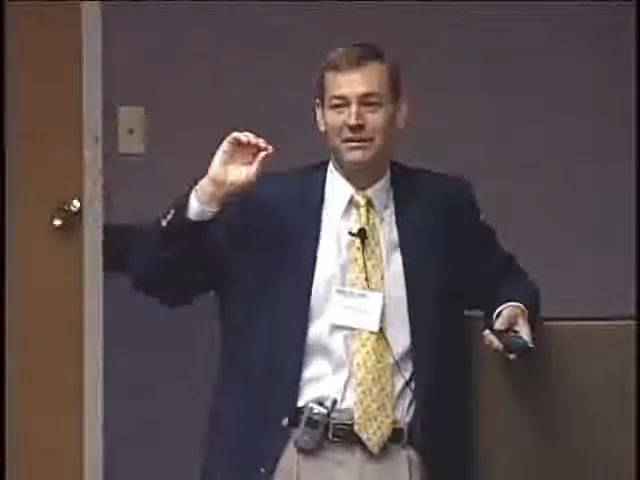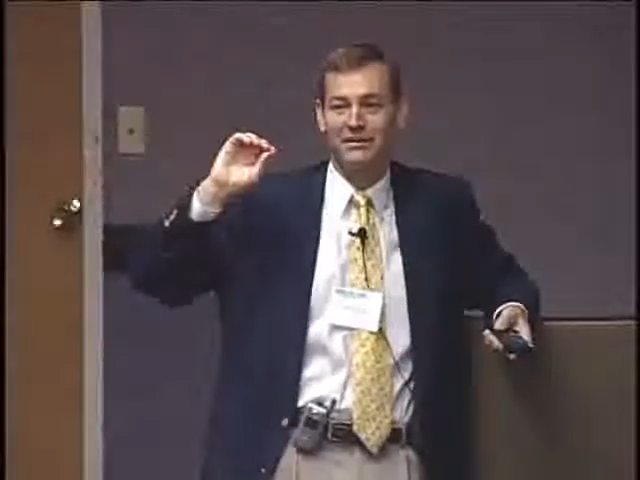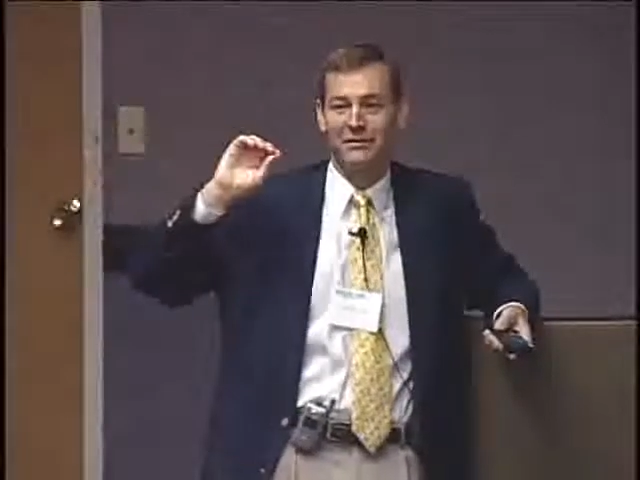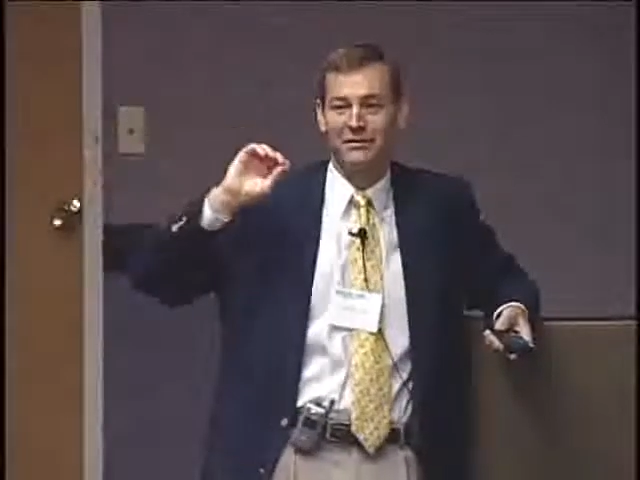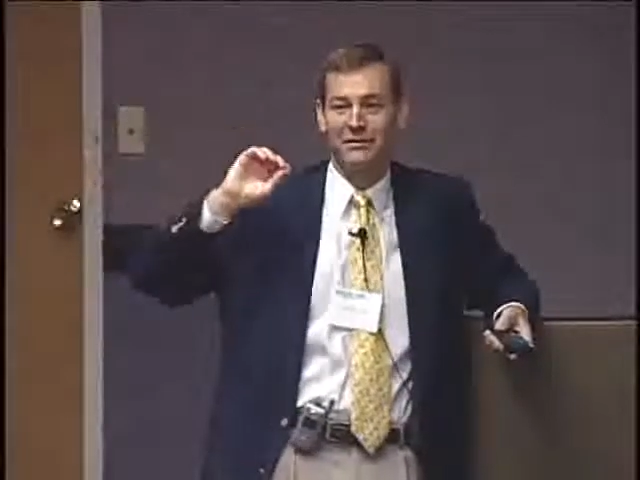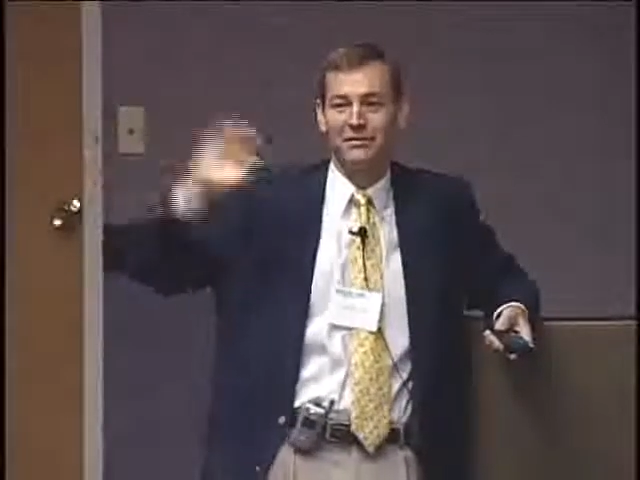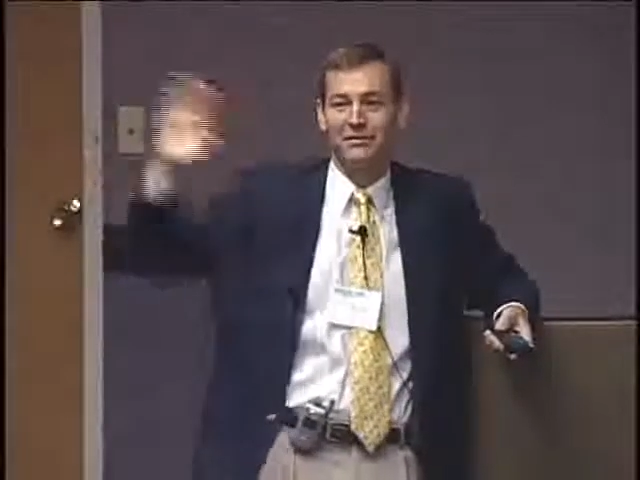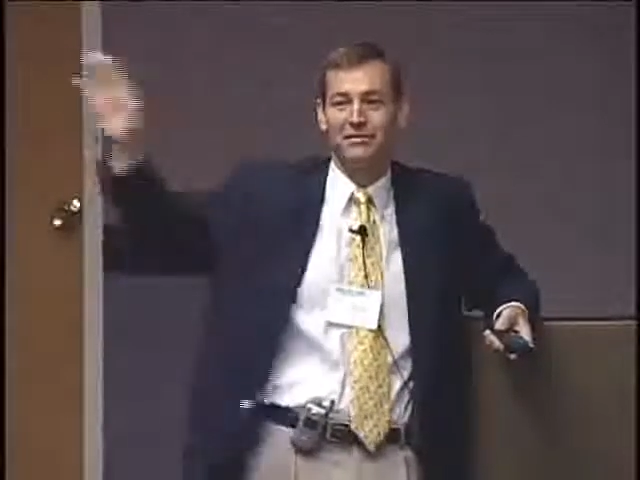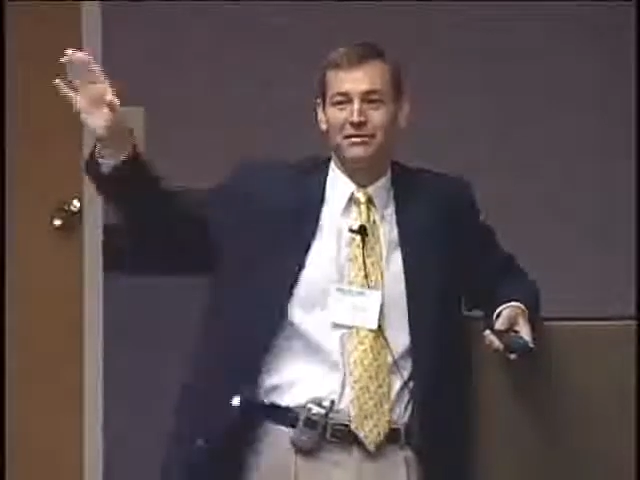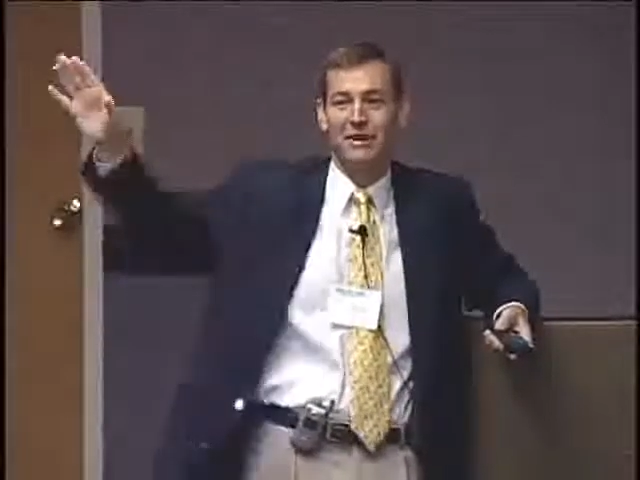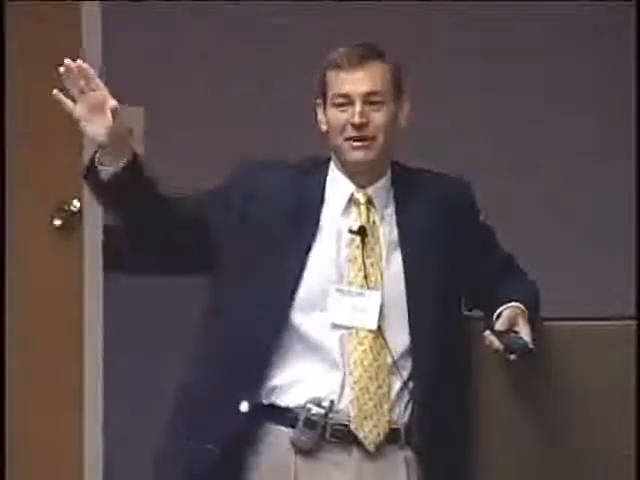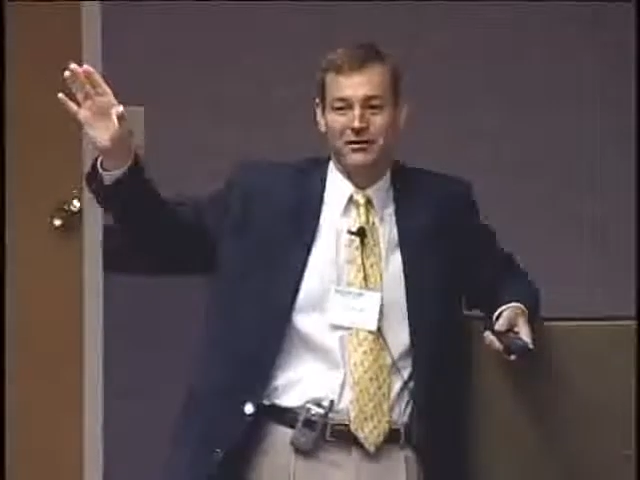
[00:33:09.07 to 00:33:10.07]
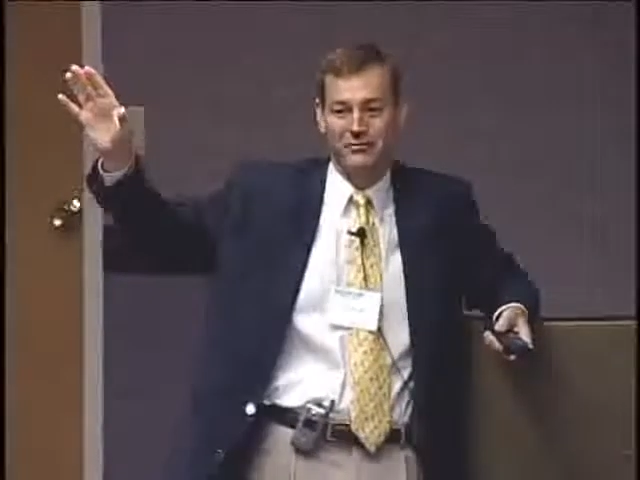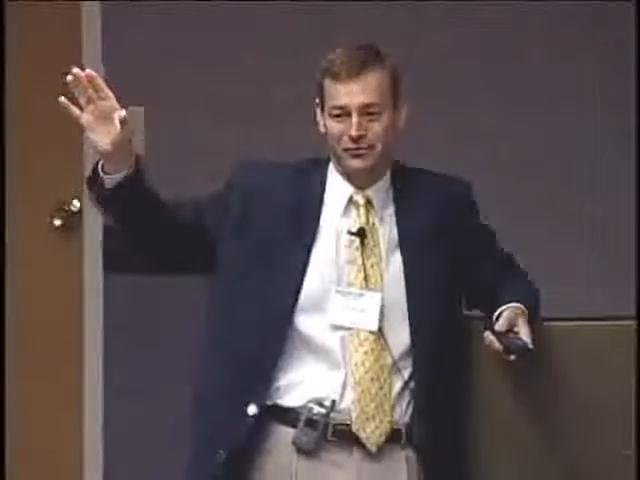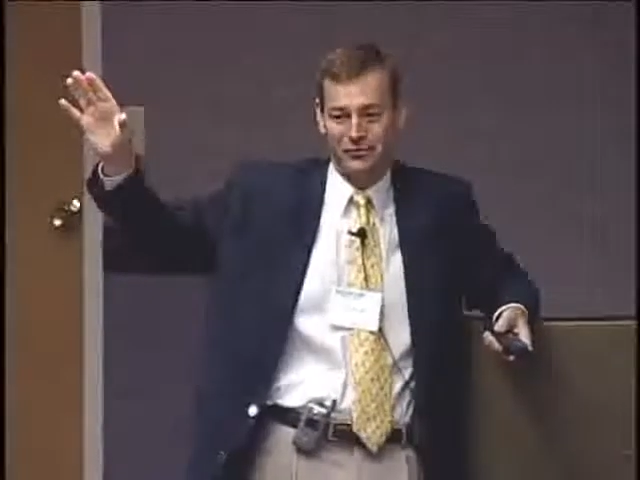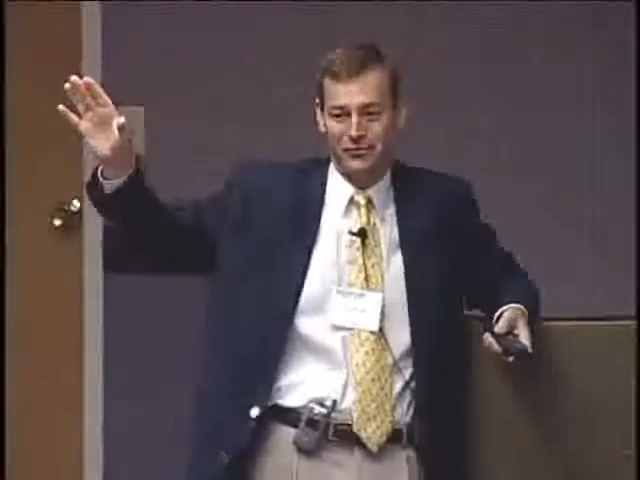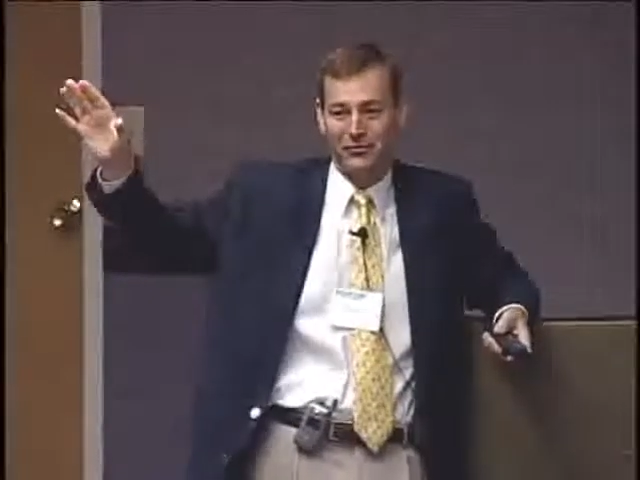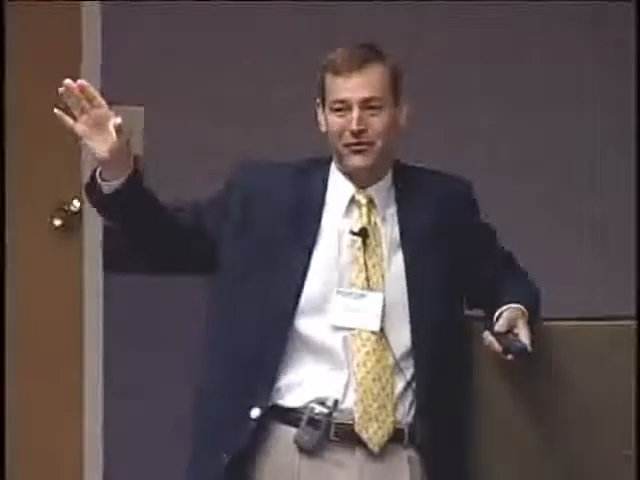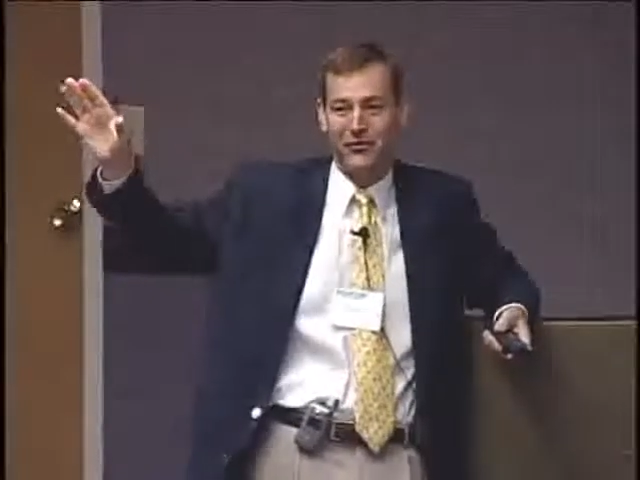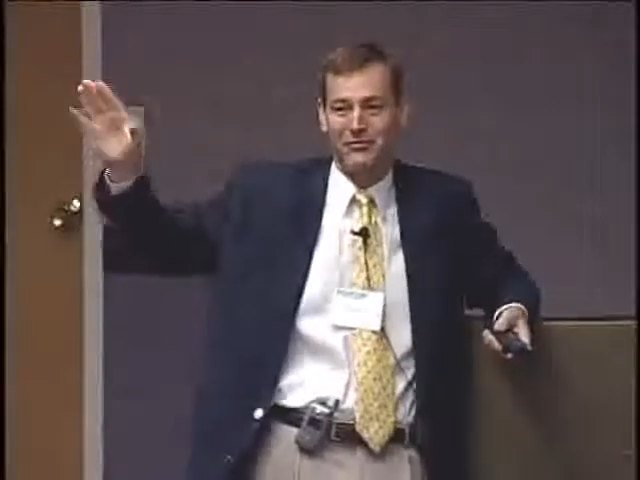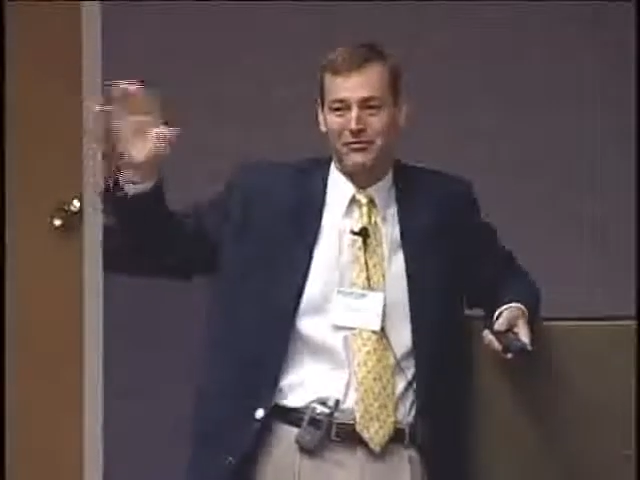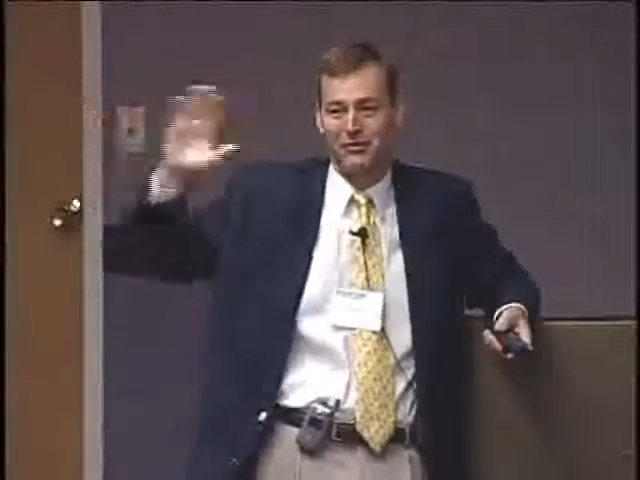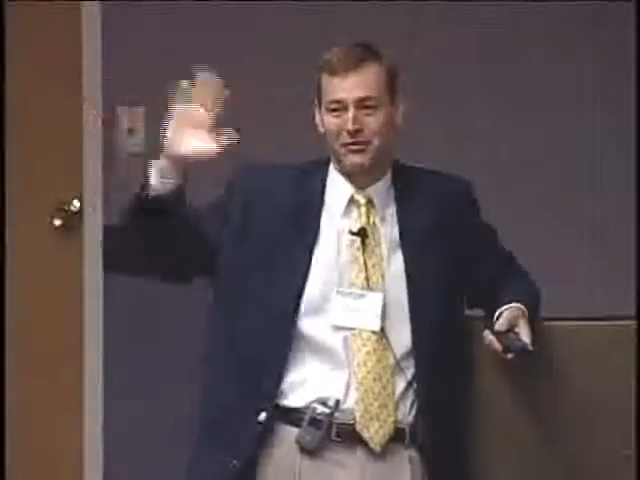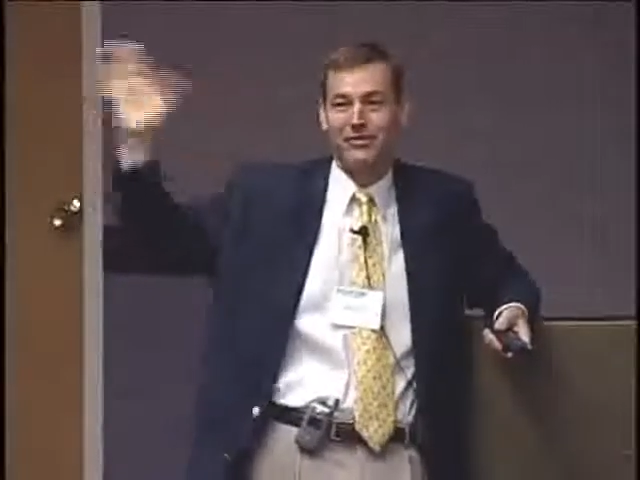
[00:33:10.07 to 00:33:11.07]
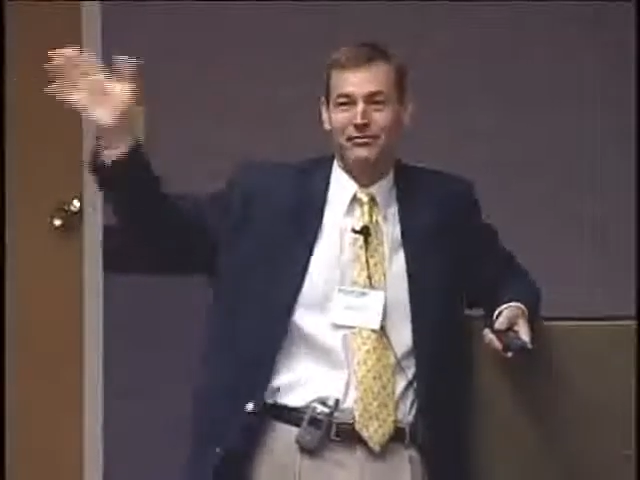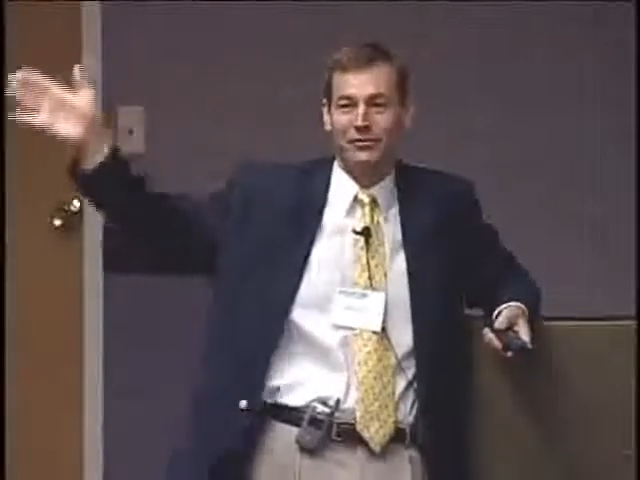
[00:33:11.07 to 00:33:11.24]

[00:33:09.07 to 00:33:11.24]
the near term, 3,